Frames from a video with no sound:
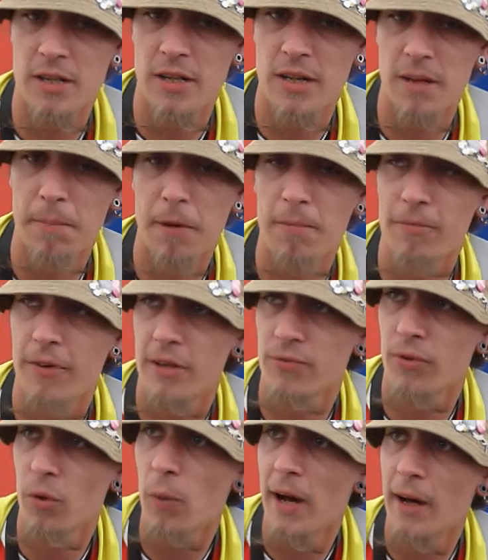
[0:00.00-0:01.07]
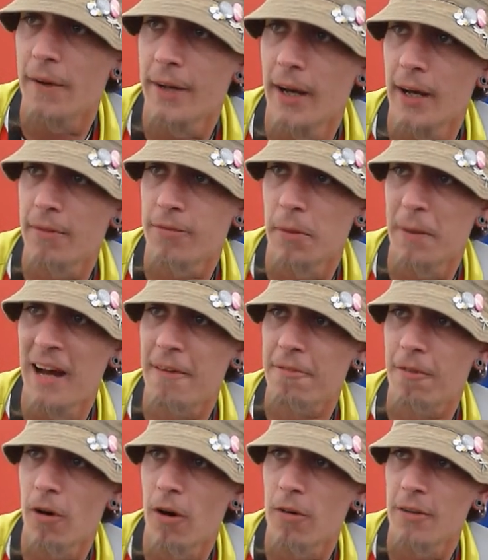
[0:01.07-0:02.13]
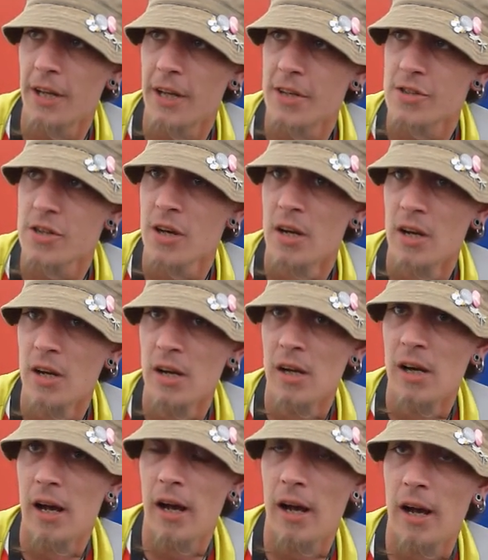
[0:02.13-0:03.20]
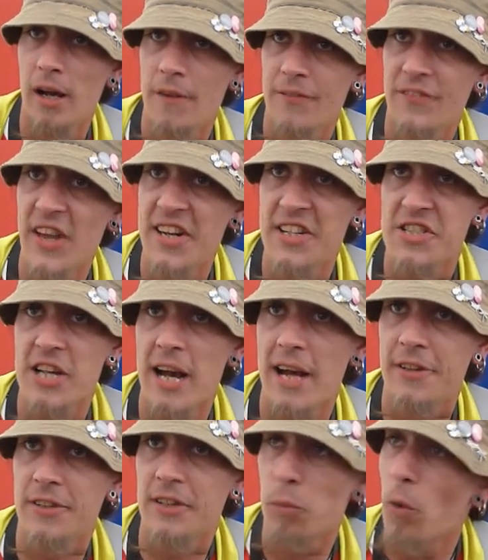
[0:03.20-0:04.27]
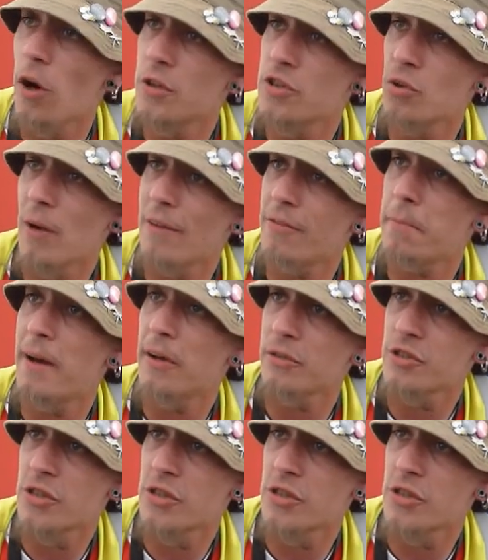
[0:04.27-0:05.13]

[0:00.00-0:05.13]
at BOMfest for a while now, for about 4 years. They decided they wanted to have a metal